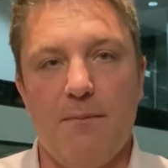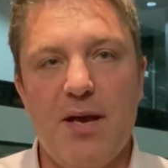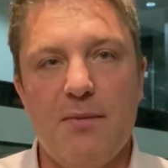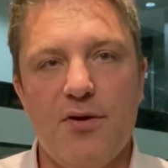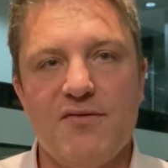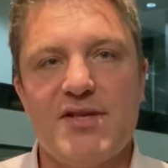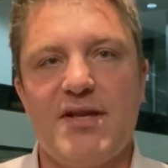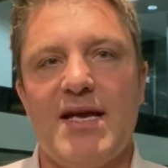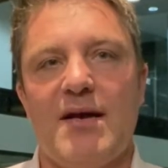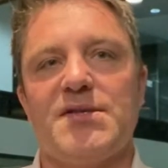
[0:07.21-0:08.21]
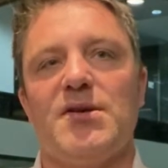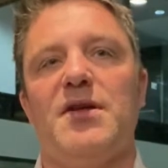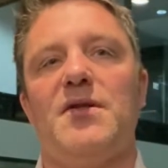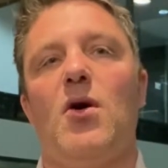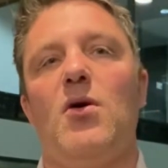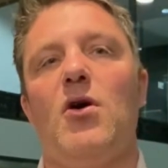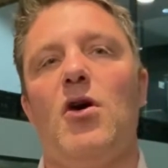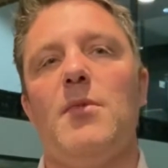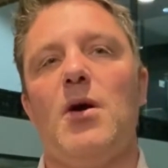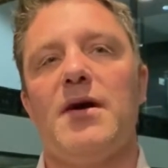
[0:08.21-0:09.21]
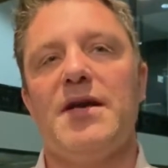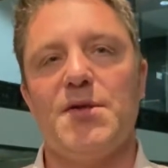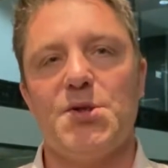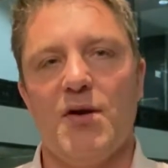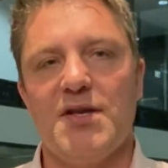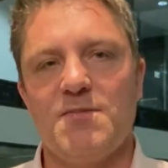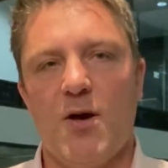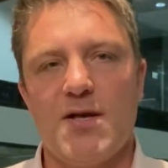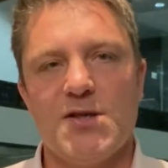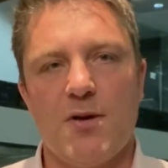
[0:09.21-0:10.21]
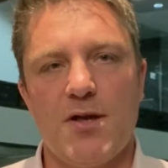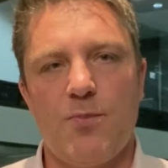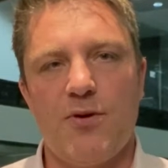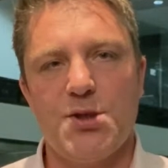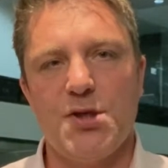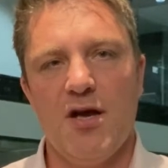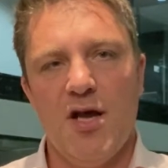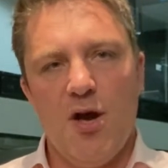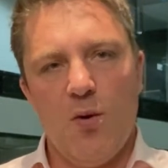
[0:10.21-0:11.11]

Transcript: big moves to the downside in the Hong Kong market. The Chinese markets were under pressure.